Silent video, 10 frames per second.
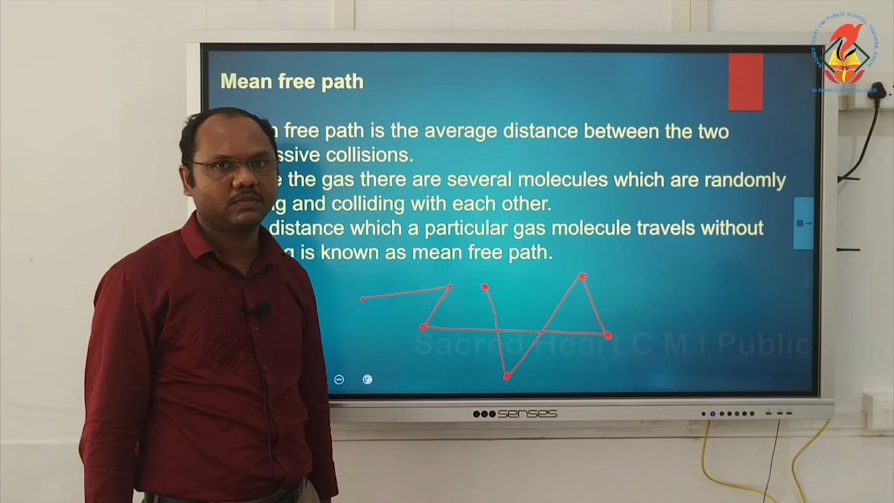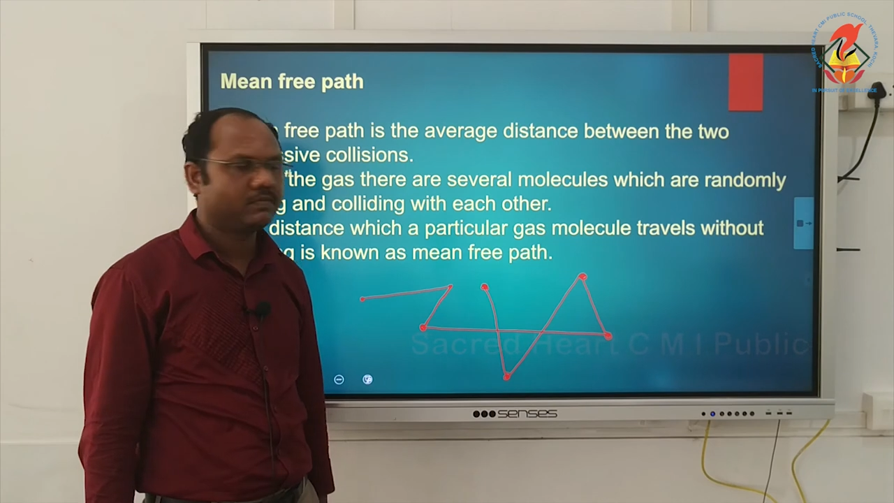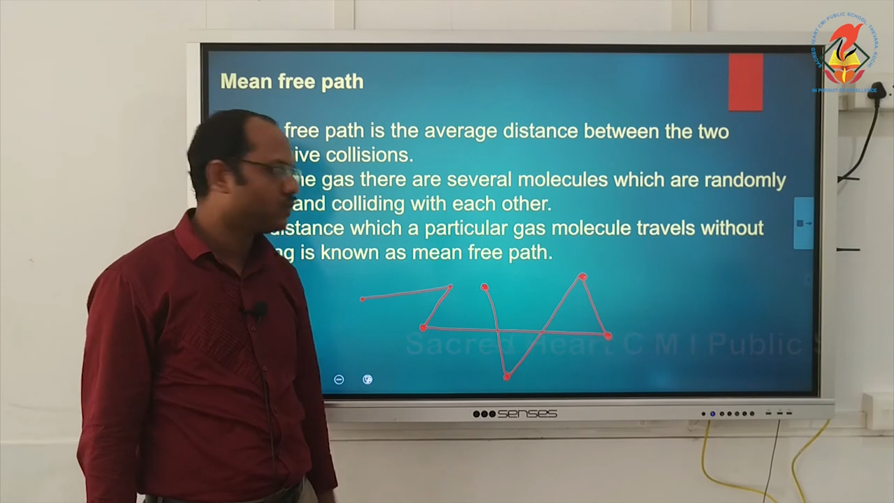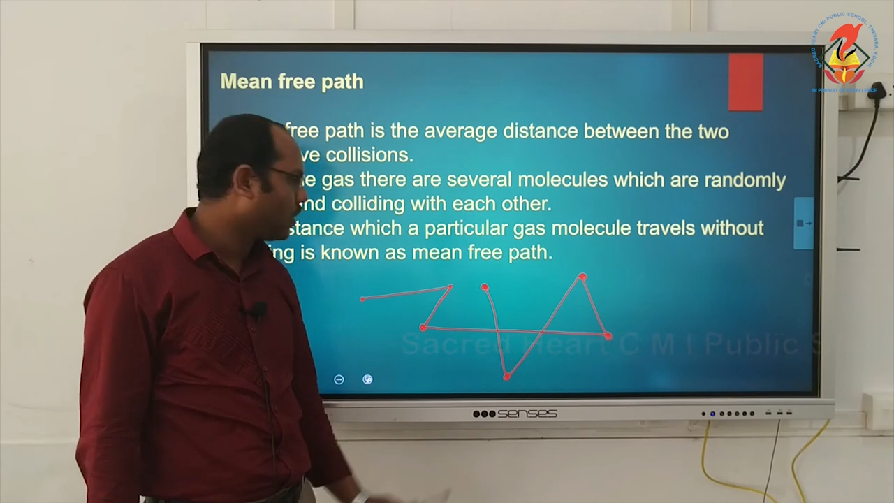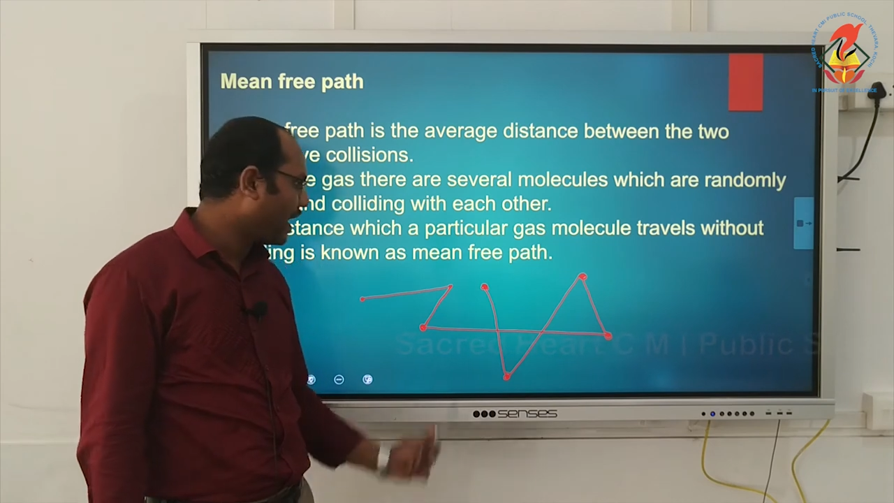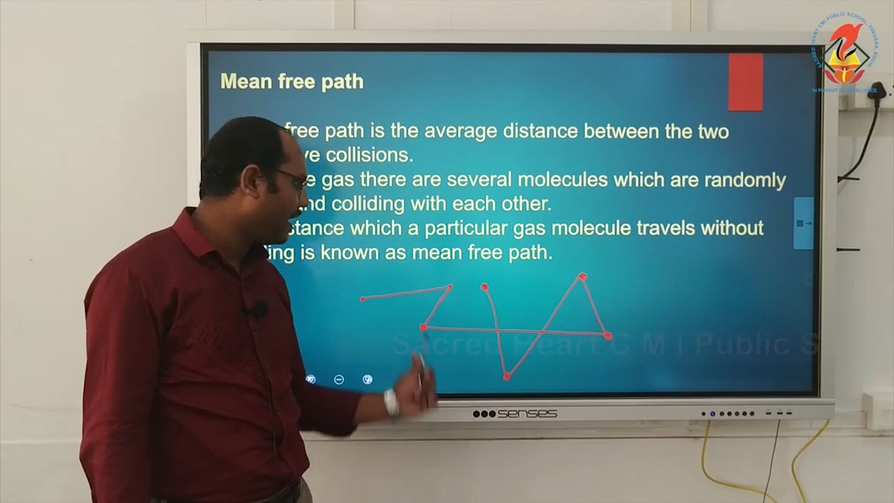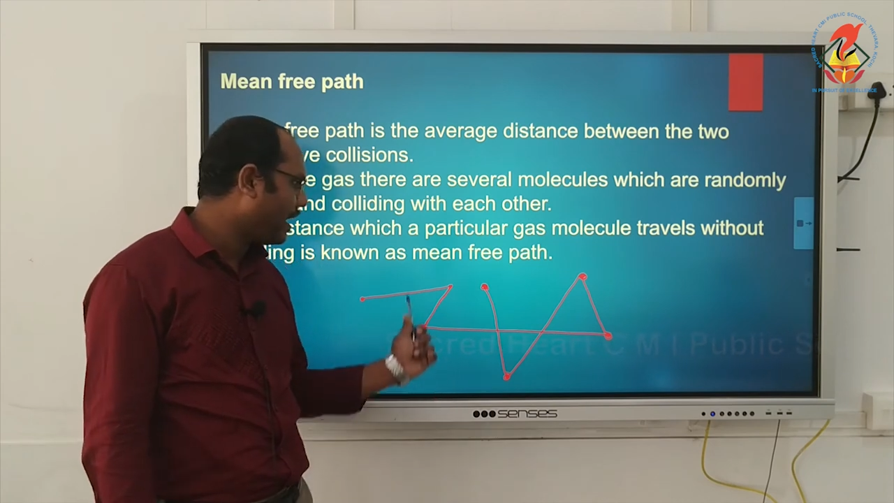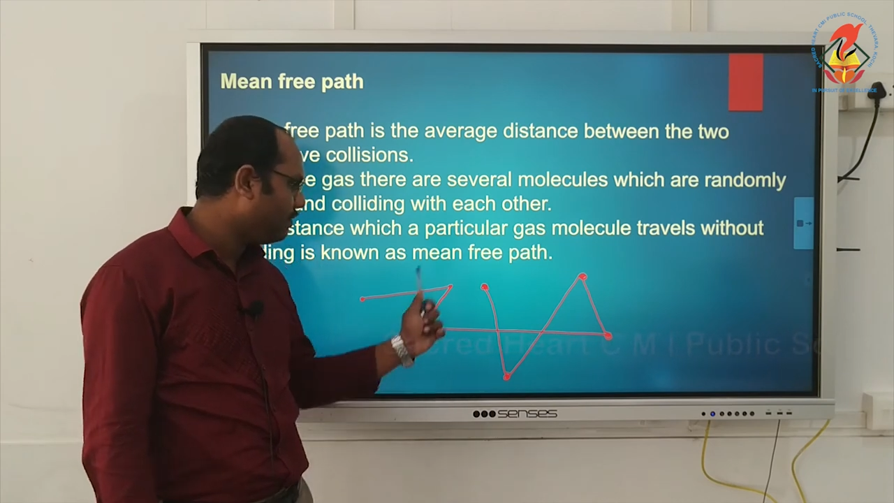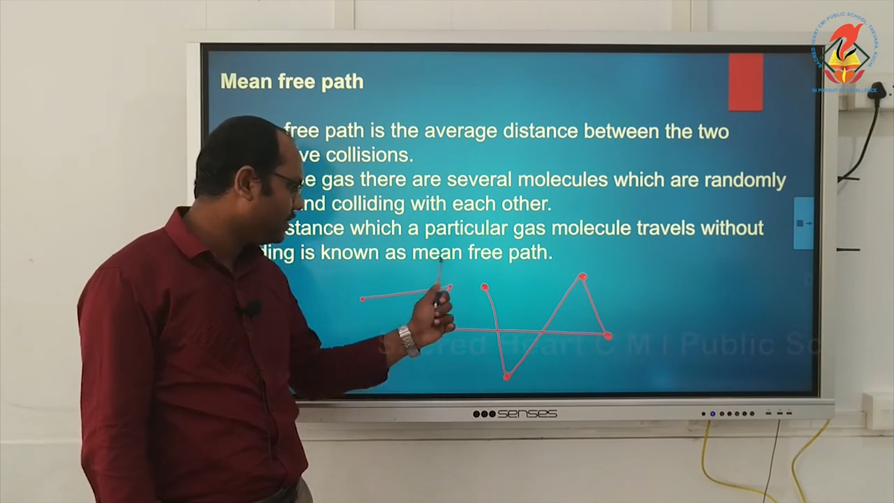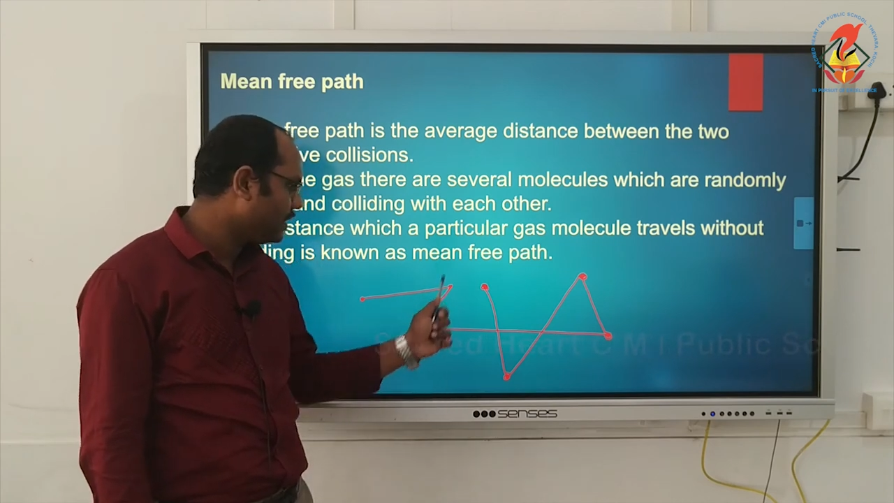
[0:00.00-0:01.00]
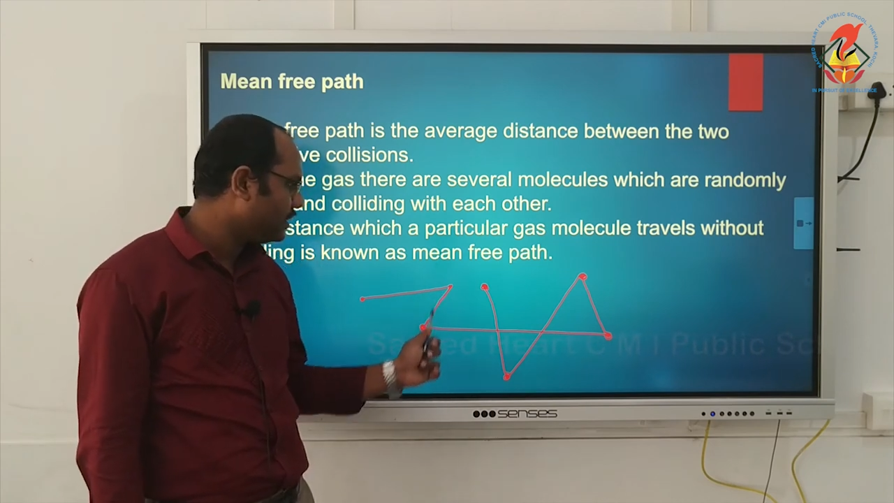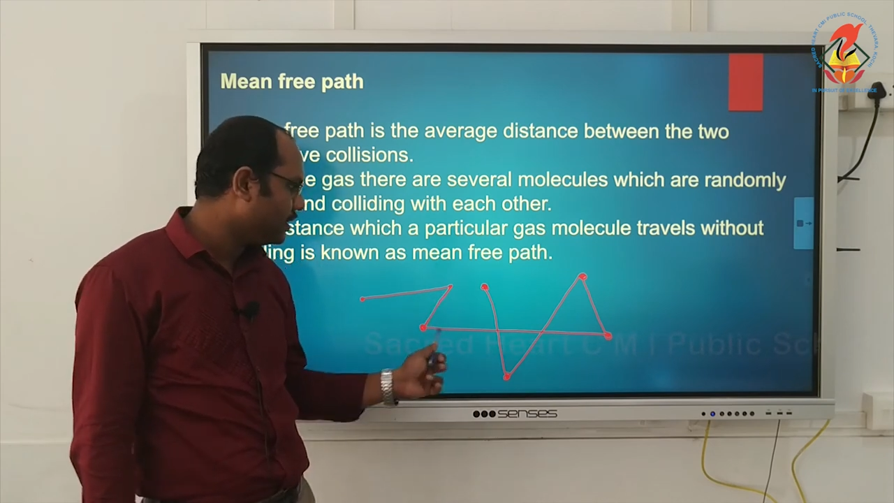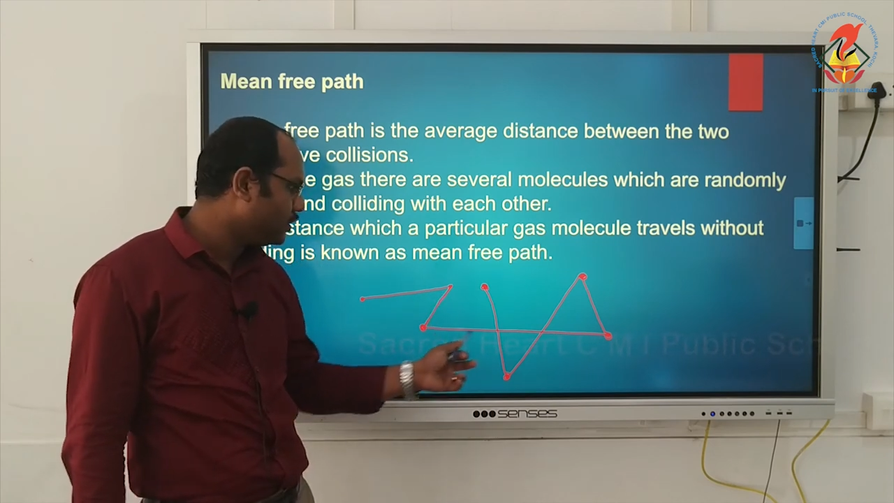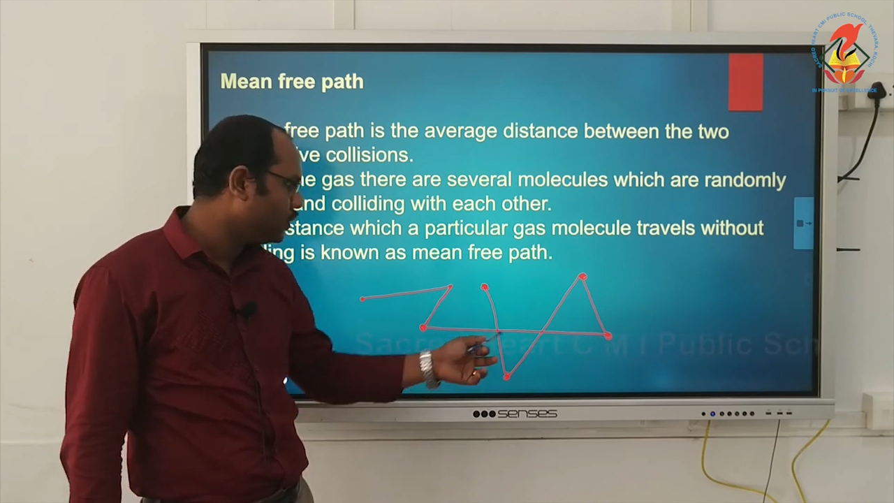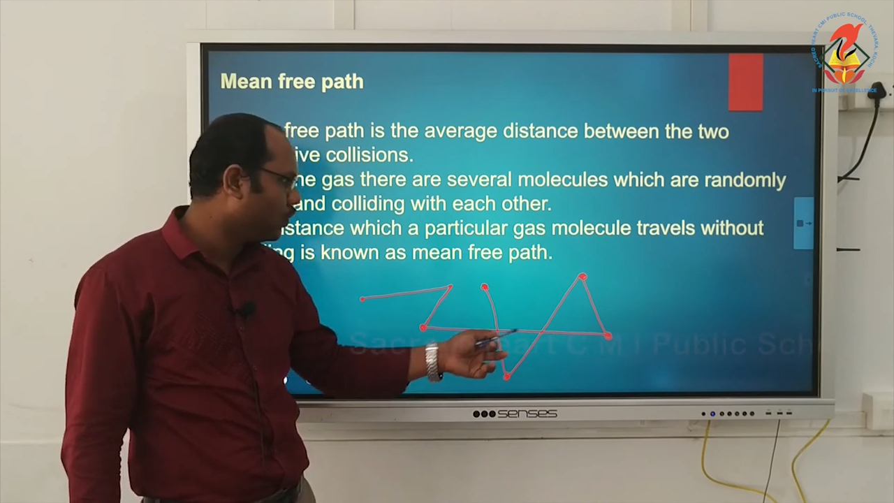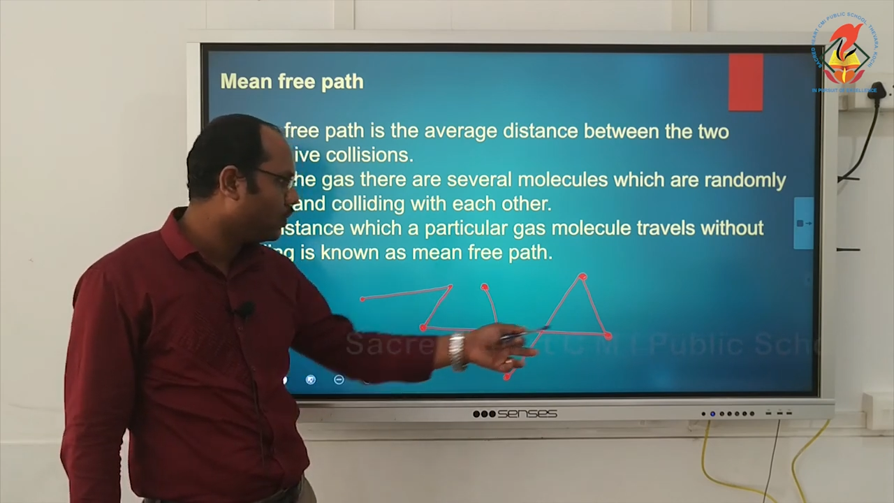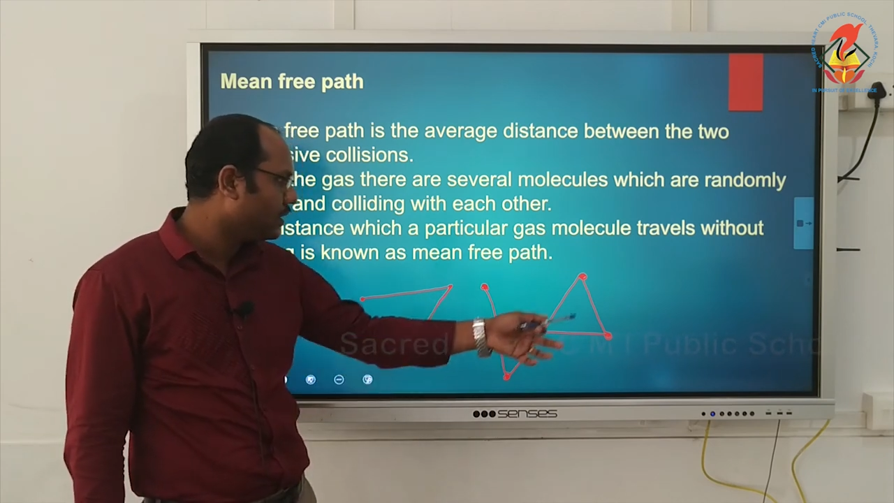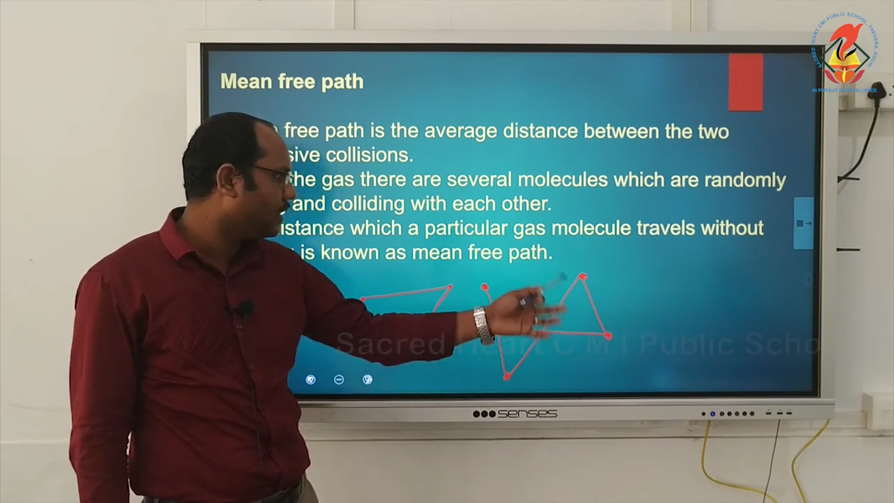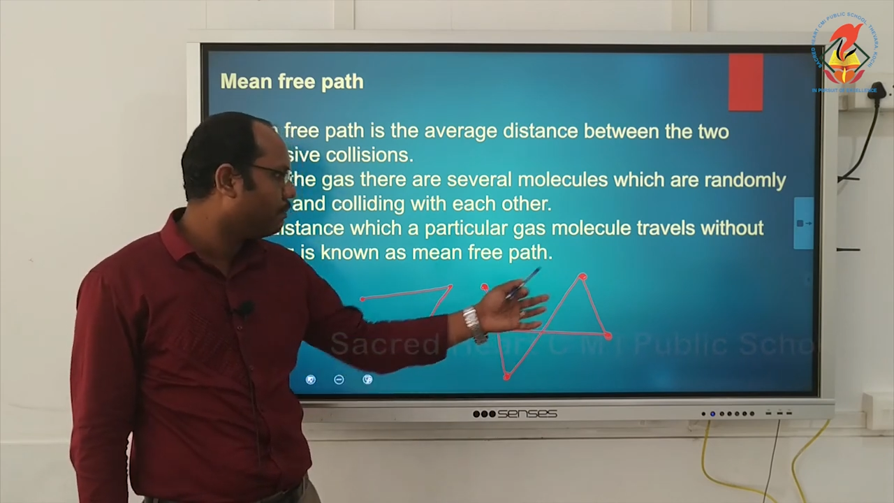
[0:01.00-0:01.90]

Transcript: So, I have just shown the